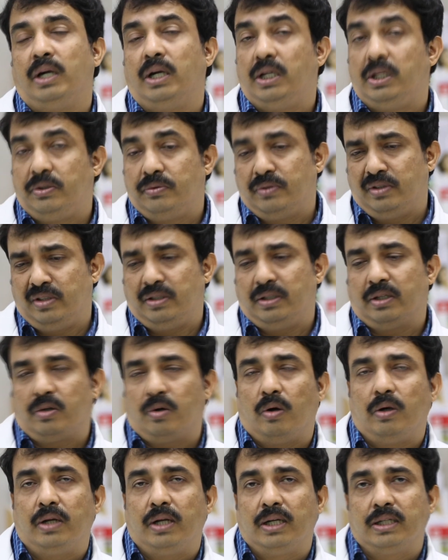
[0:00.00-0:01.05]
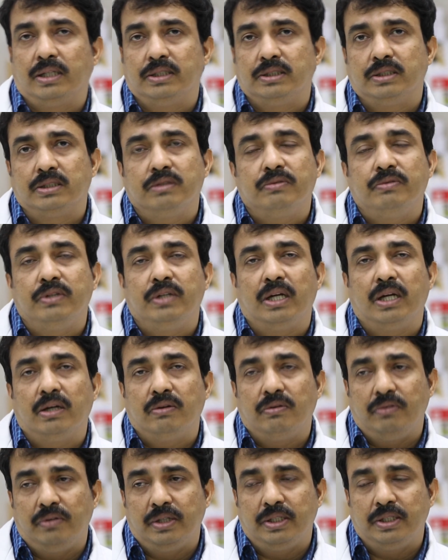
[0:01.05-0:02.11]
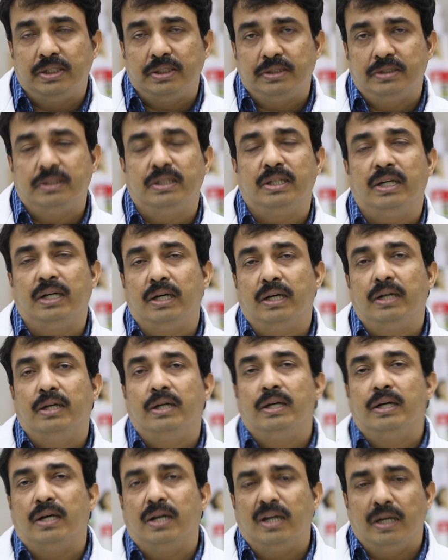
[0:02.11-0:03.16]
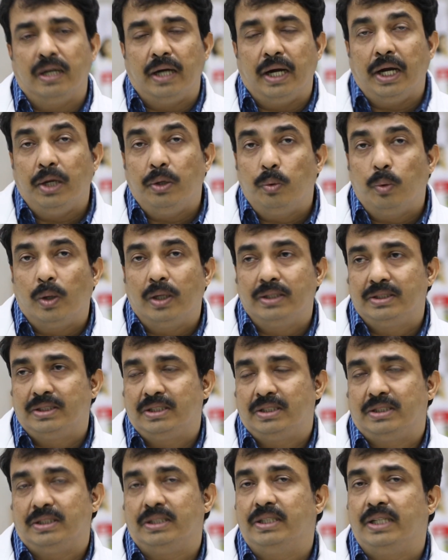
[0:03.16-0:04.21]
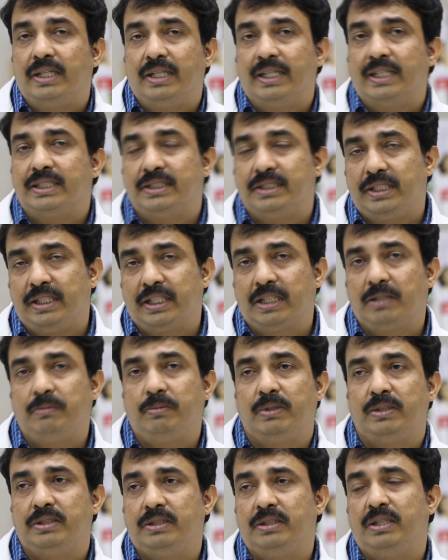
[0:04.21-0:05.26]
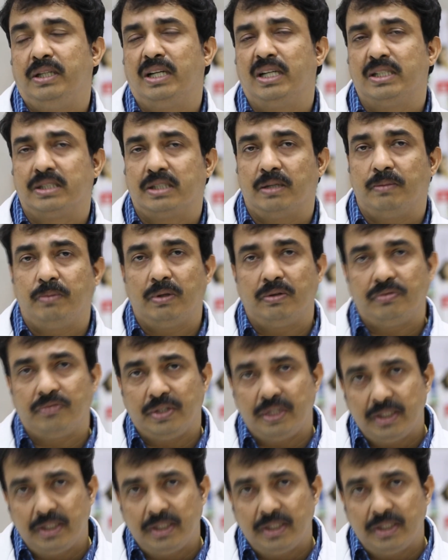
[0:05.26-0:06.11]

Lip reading: And even in the contact lenses, we have various advances that has taken place in the last couple of